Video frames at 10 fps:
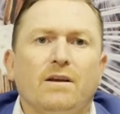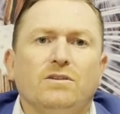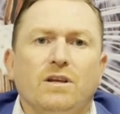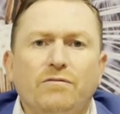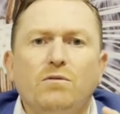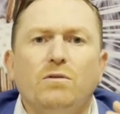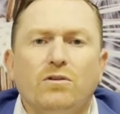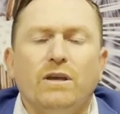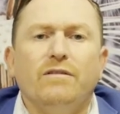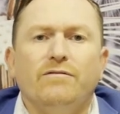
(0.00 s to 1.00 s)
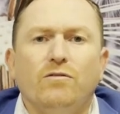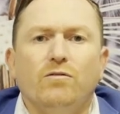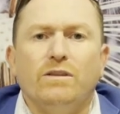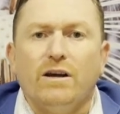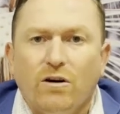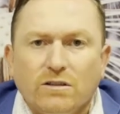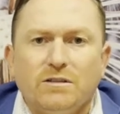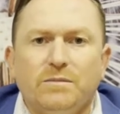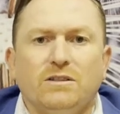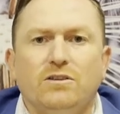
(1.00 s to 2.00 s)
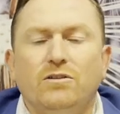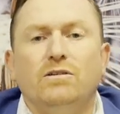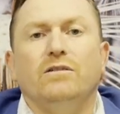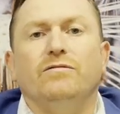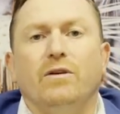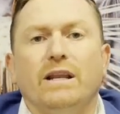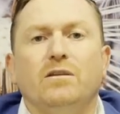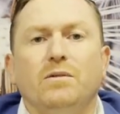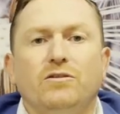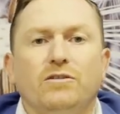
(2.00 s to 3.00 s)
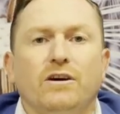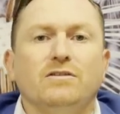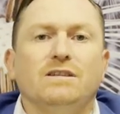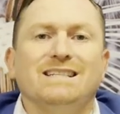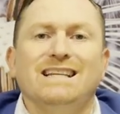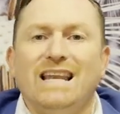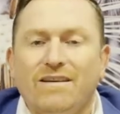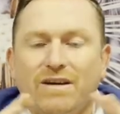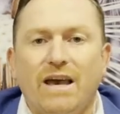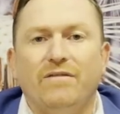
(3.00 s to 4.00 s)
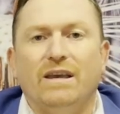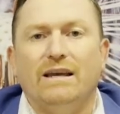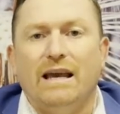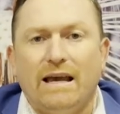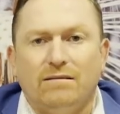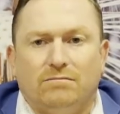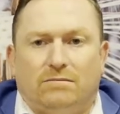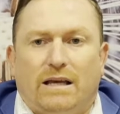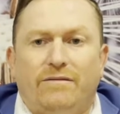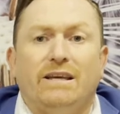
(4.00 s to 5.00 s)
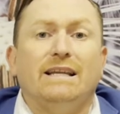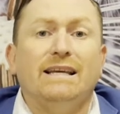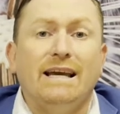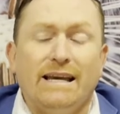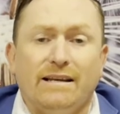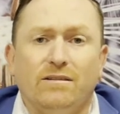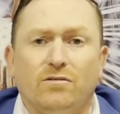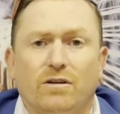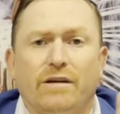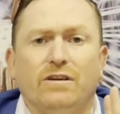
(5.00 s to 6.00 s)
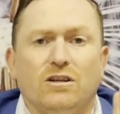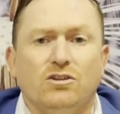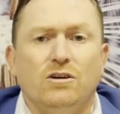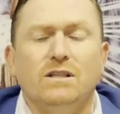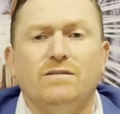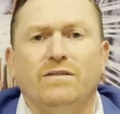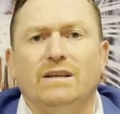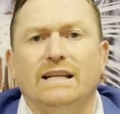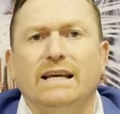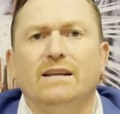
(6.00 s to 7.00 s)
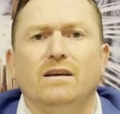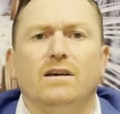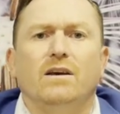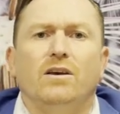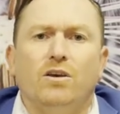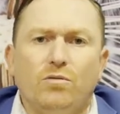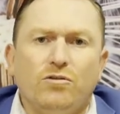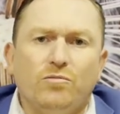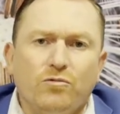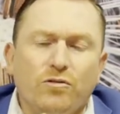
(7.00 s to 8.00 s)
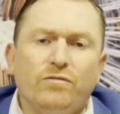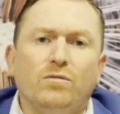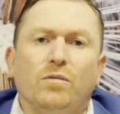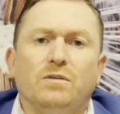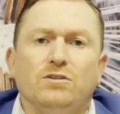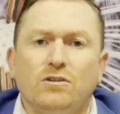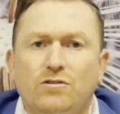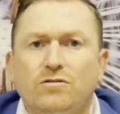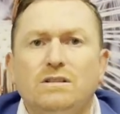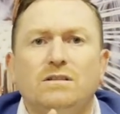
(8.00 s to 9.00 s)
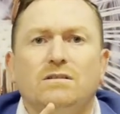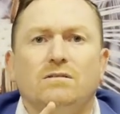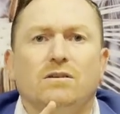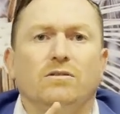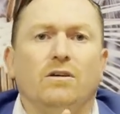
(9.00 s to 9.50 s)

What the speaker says: So if you were looking for the ultimate cure for endometriosis, never having it again, or having a chance of having it again, you would remove the woman's uterus, her